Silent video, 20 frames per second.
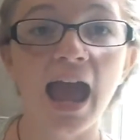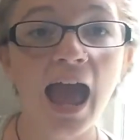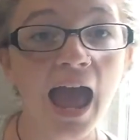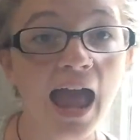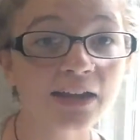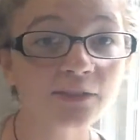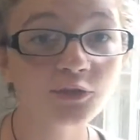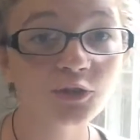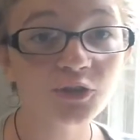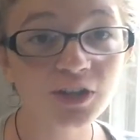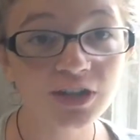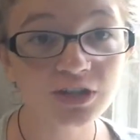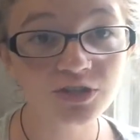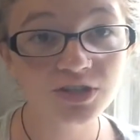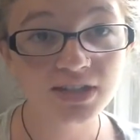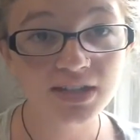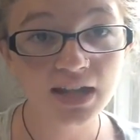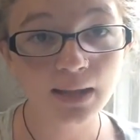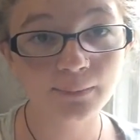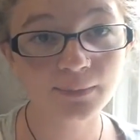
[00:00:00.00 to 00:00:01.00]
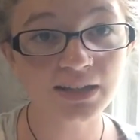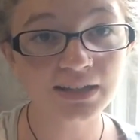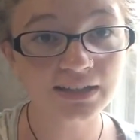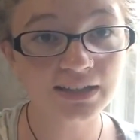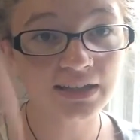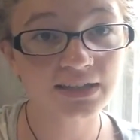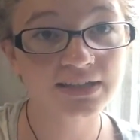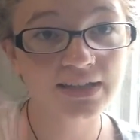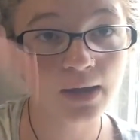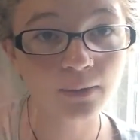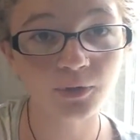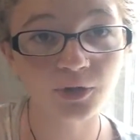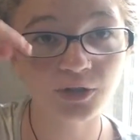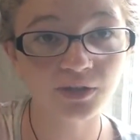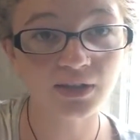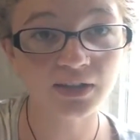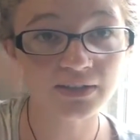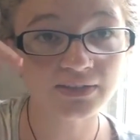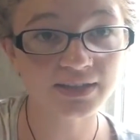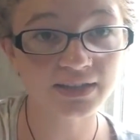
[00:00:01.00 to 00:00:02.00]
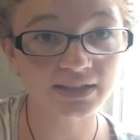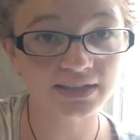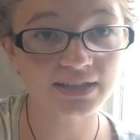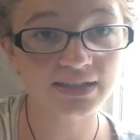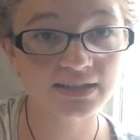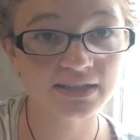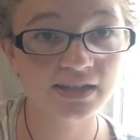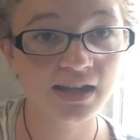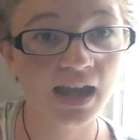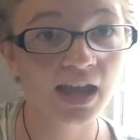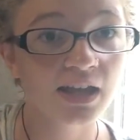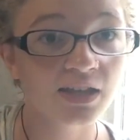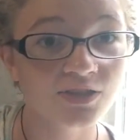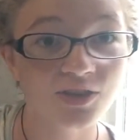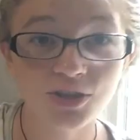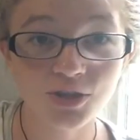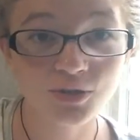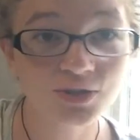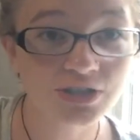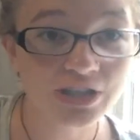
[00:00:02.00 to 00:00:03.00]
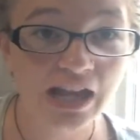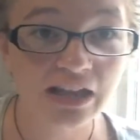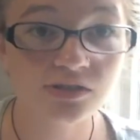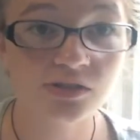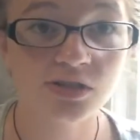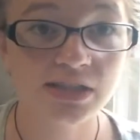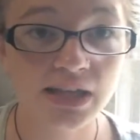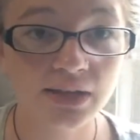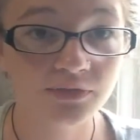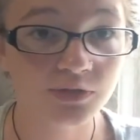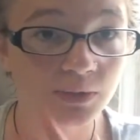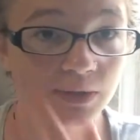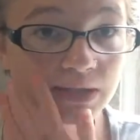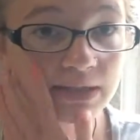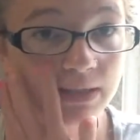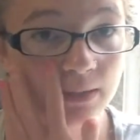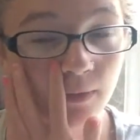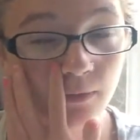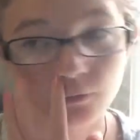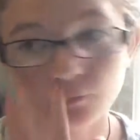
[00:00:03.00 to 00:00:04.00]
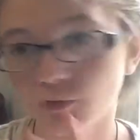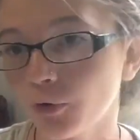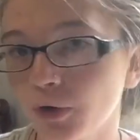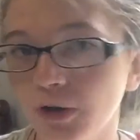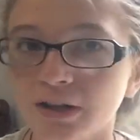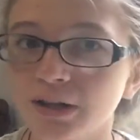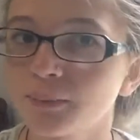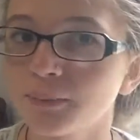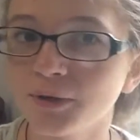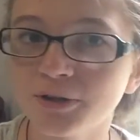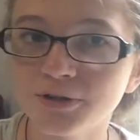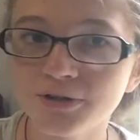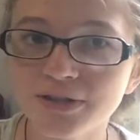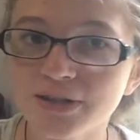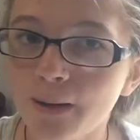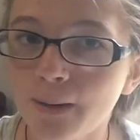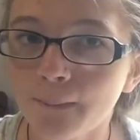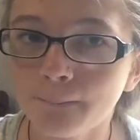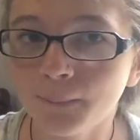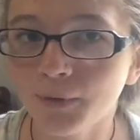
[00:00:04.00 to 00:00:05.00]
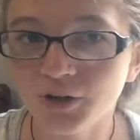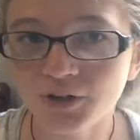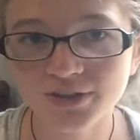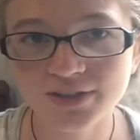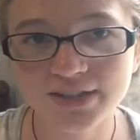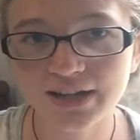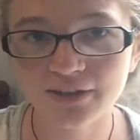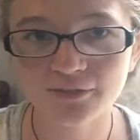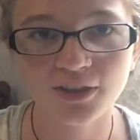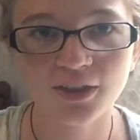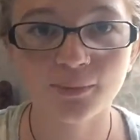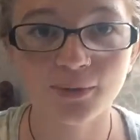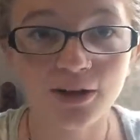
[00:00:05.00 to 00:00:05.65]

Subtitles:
And if you're interested, I'm going to link down where you can get the list so that you can challenge yourself to read some of Rory Gilmore's books and everything,